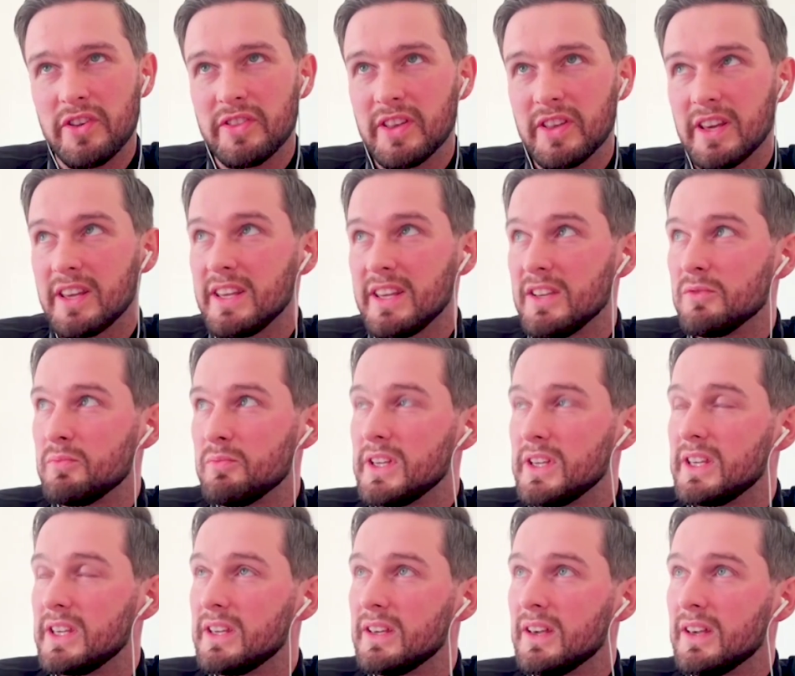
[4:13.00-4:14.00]
that he'll
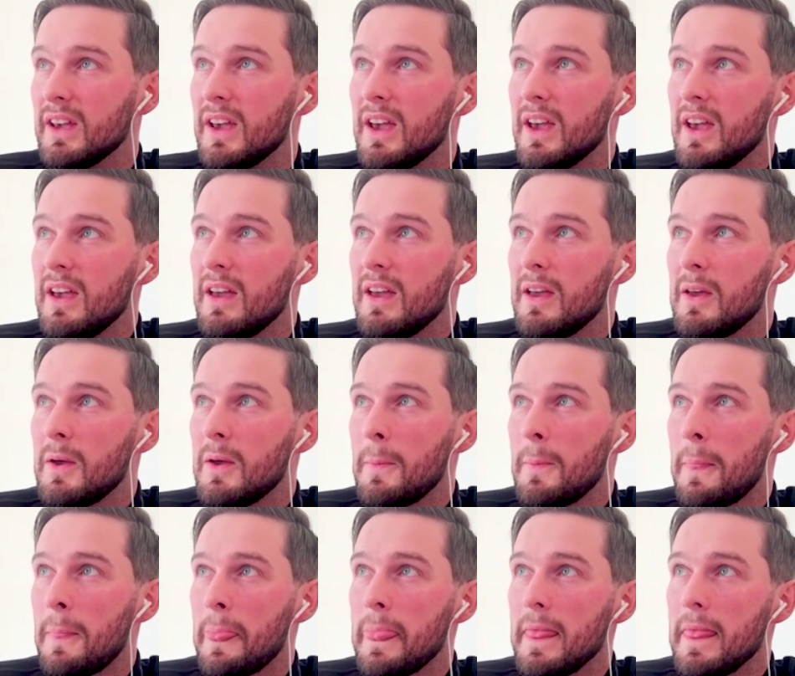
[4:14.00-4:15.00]
be
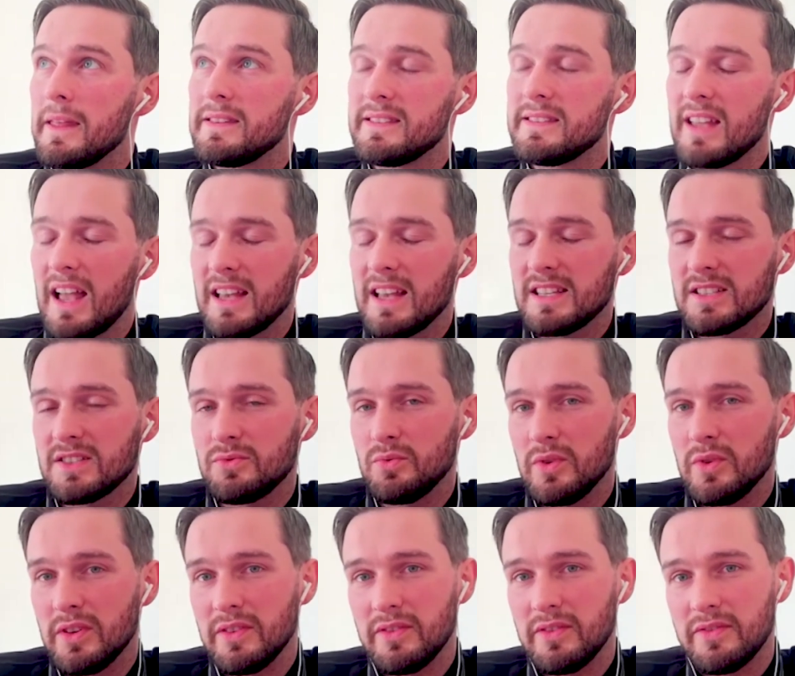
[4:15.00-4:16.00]
tasked
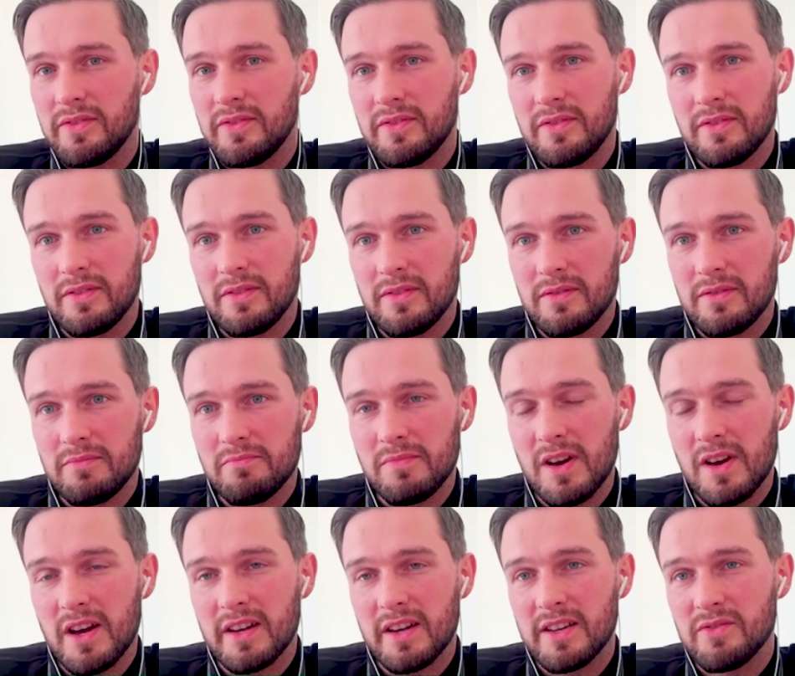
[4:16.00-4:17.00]
with
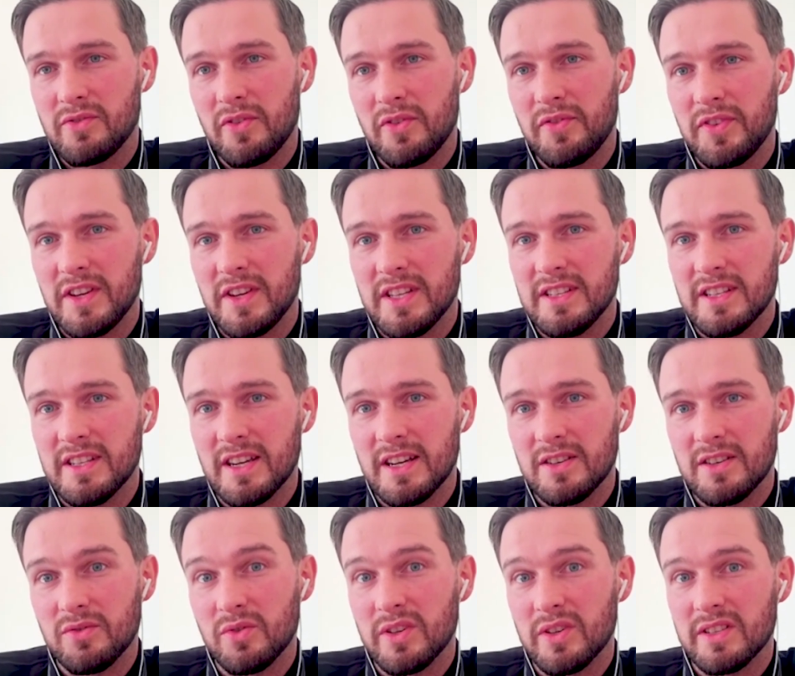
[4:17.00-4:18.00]
marking
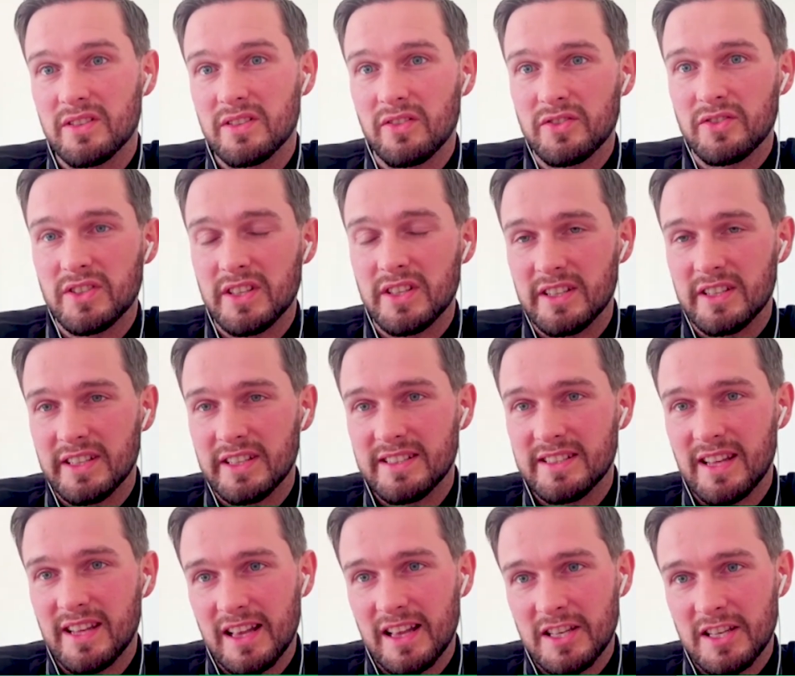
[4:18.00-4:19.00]
Rafinha, who is obviously the Leeds
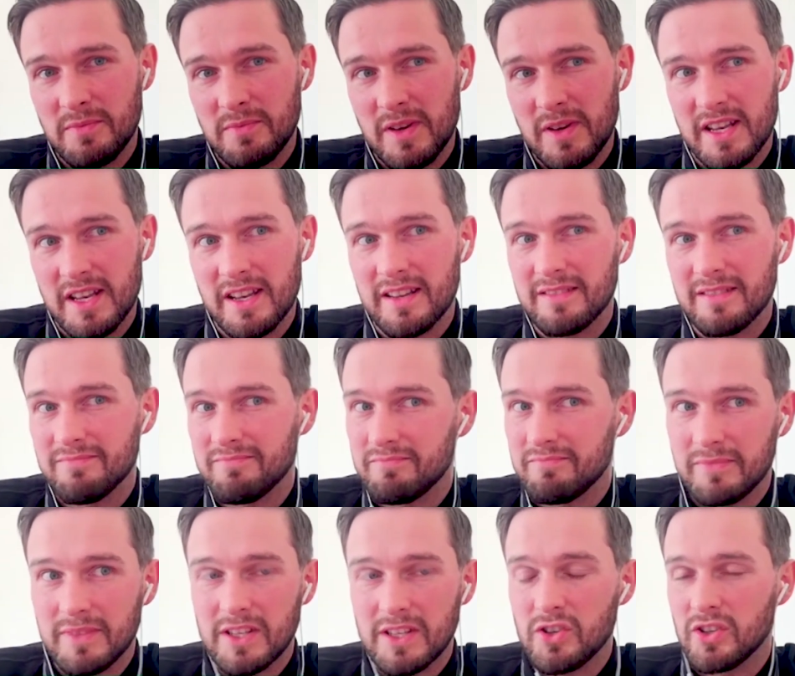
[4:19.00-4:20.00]
talisman,
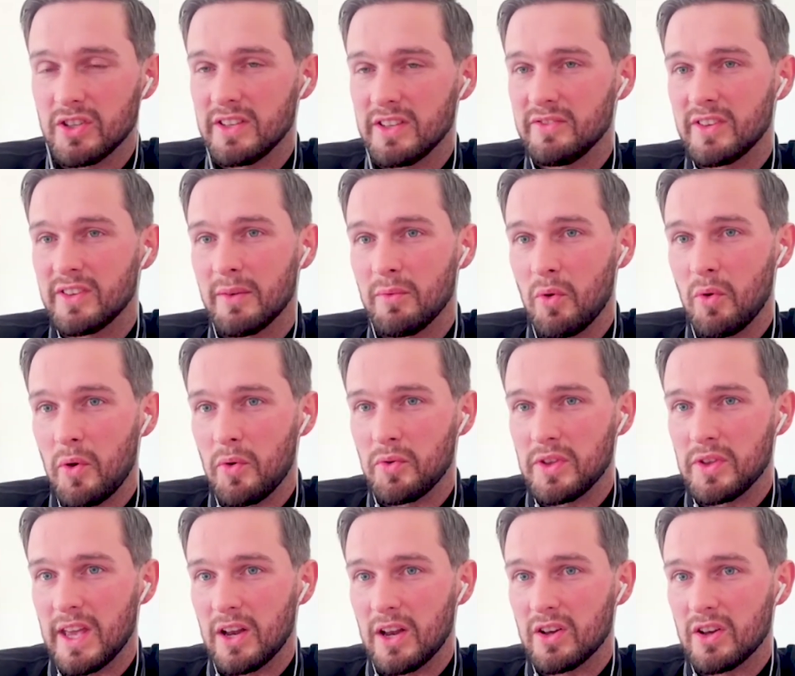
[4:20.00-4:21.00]
he could even come away with
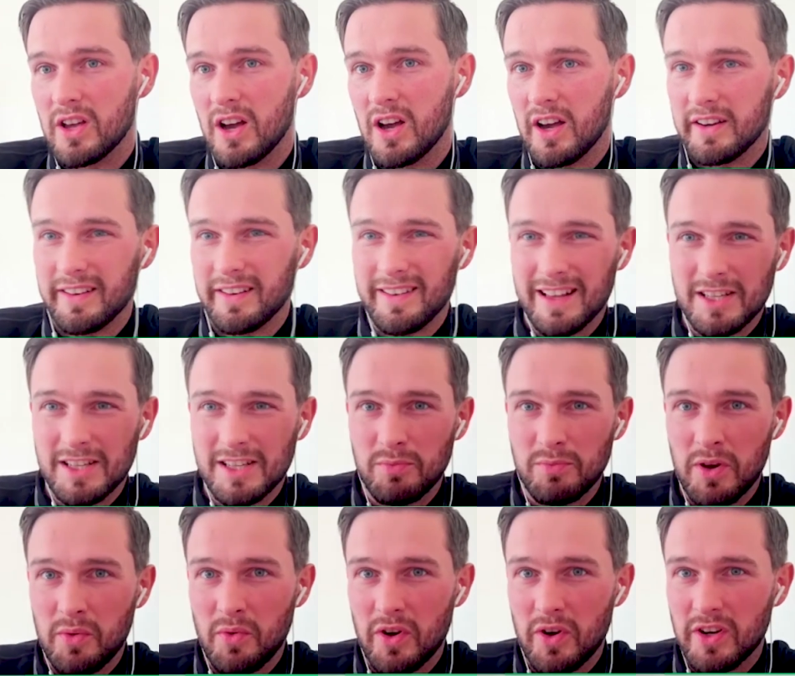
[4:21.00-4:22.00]
the yellow card, and that's
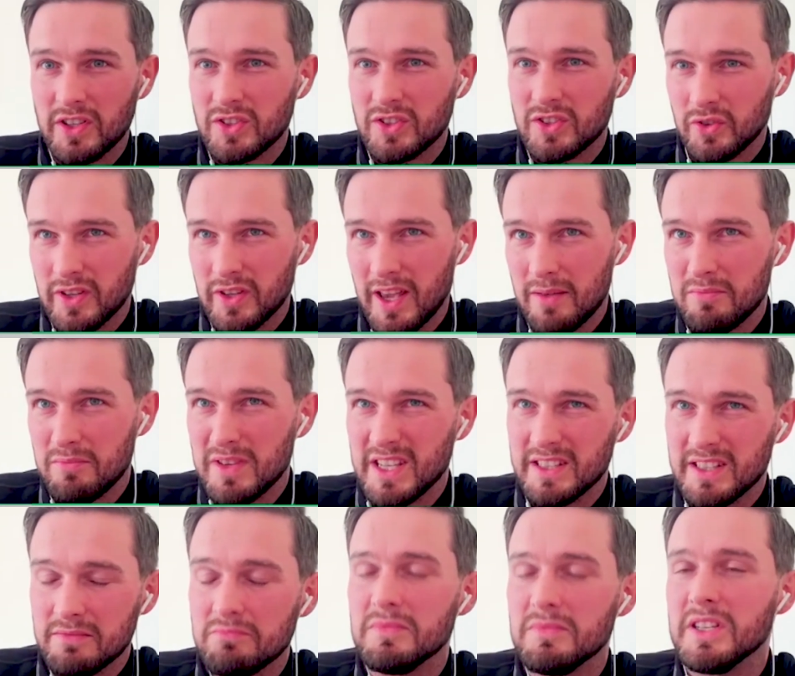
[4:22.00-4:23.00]
my worry. So yeah,
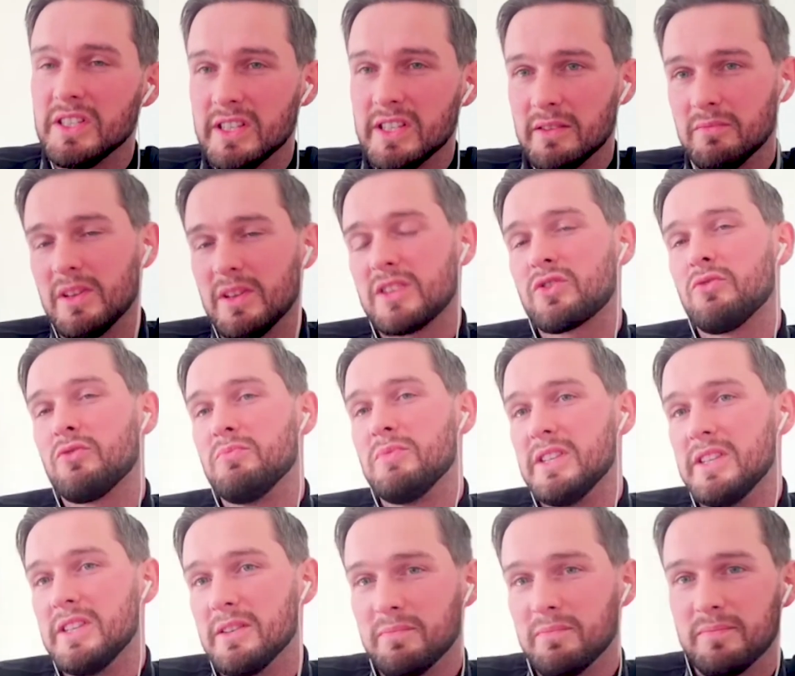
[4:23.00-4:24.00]
medium. Let's go
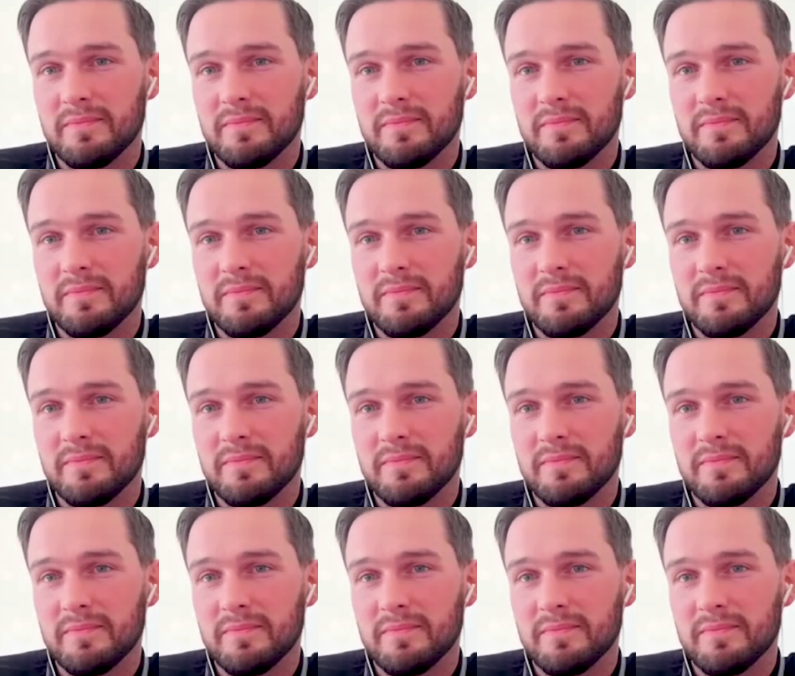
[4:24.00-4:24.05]
medium.